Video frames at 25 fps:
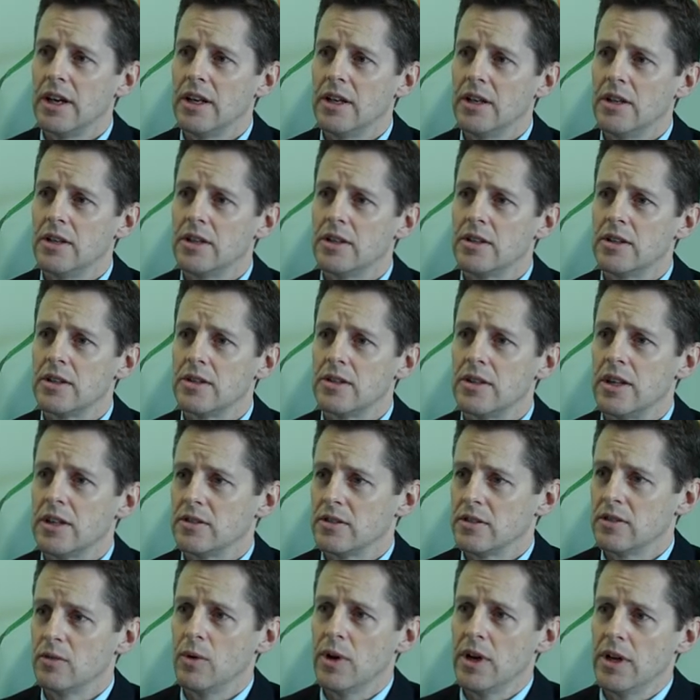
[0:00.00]
and
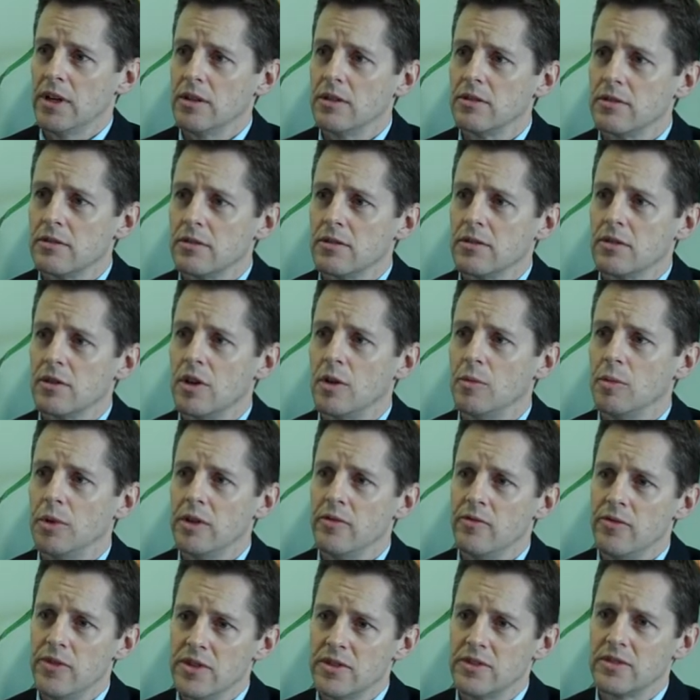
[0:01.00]
that's the way I
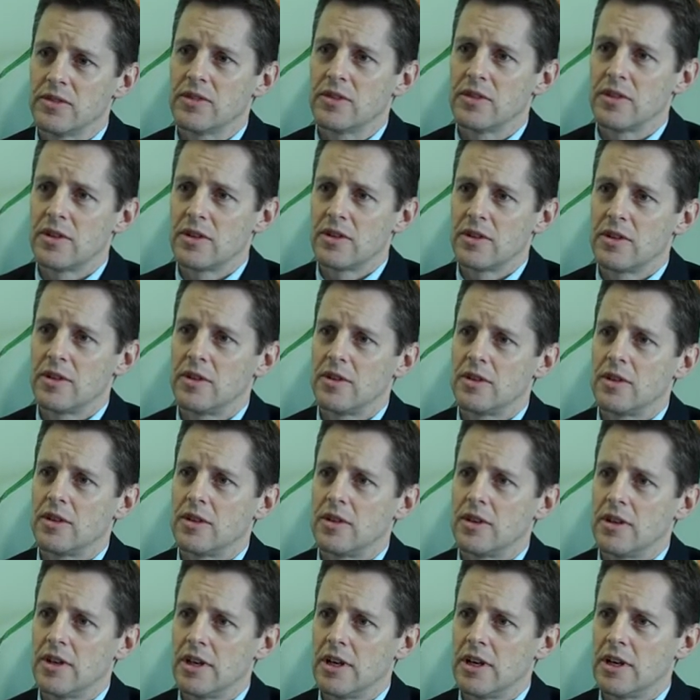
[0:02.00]
believe this
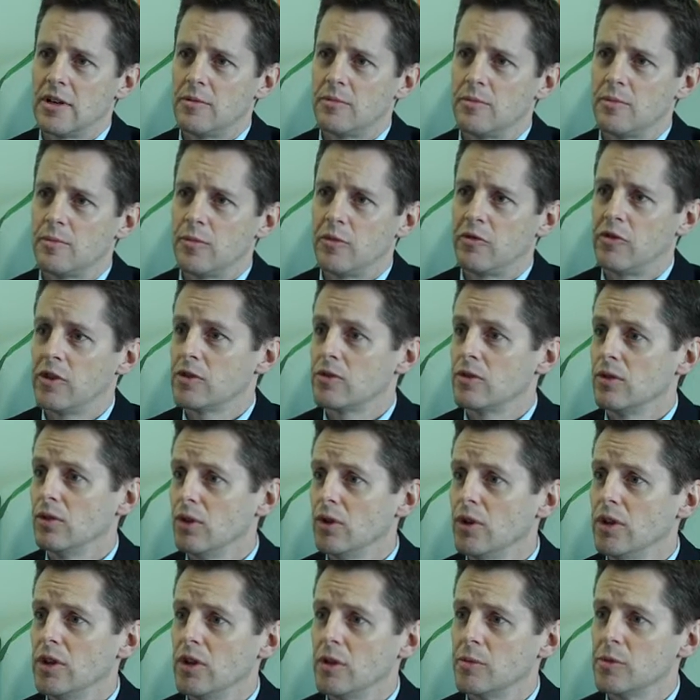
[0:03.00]
professional
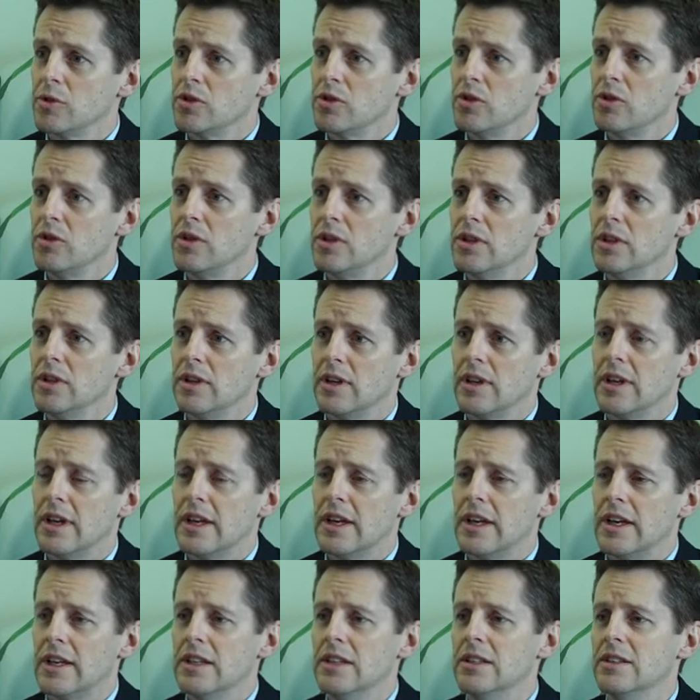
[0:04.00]
learning opportunity
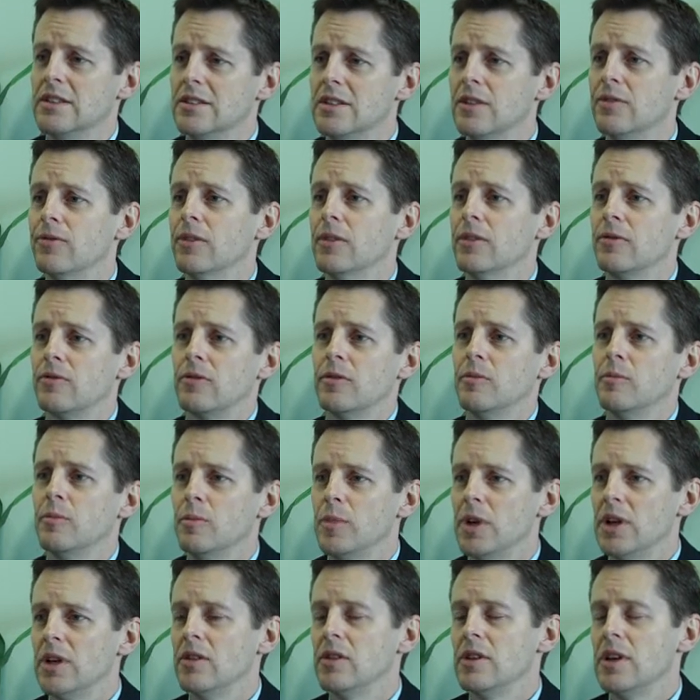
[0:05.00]
is different from
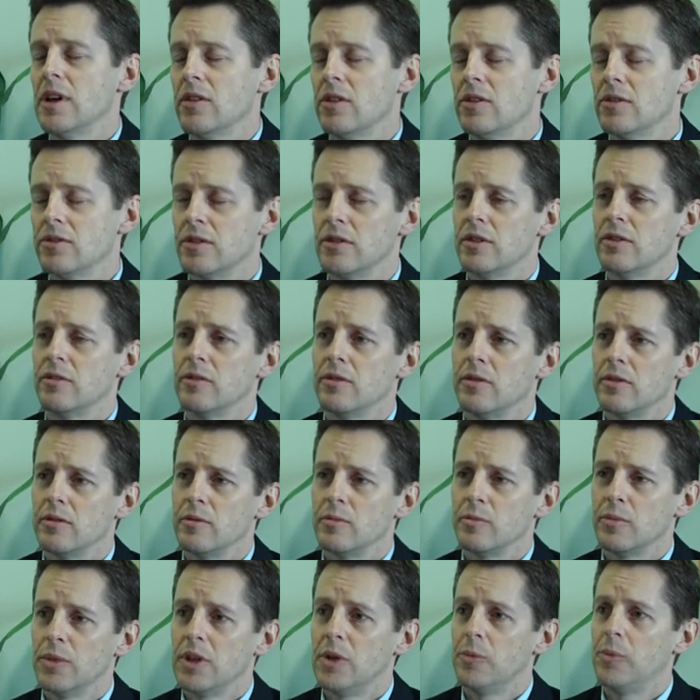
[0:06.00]
many of the others that
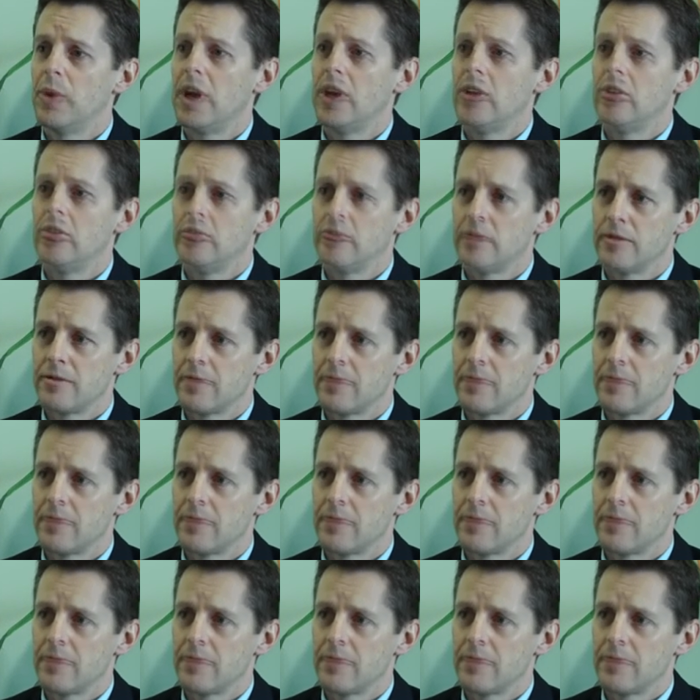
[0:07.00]
I've been a part of.